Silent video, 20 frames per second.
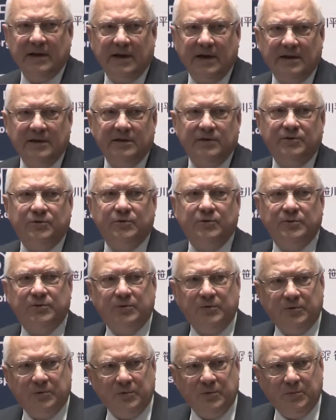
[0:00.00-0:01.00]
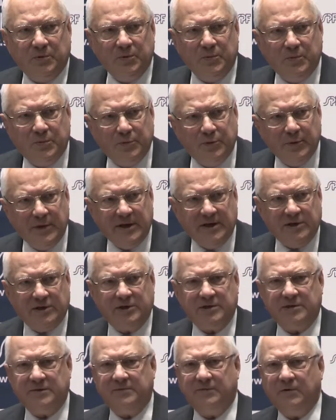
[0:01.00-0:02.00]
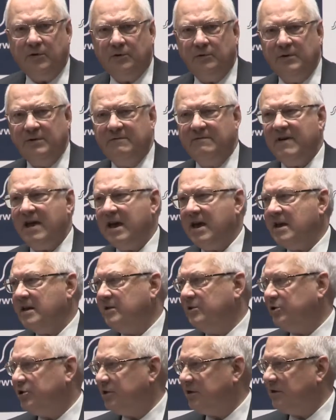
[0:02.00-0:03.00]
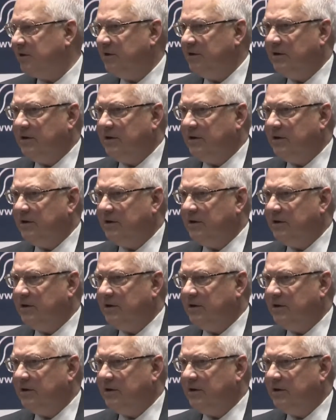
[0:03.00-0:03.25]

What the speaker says: and to preach for revenge